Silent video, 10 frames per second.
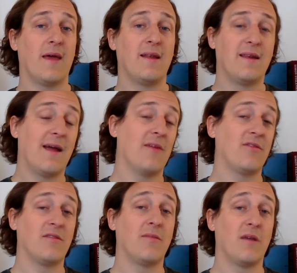and
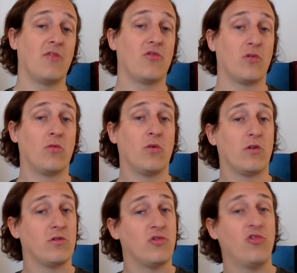test to make sure
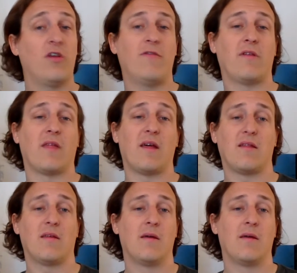we're achieving that.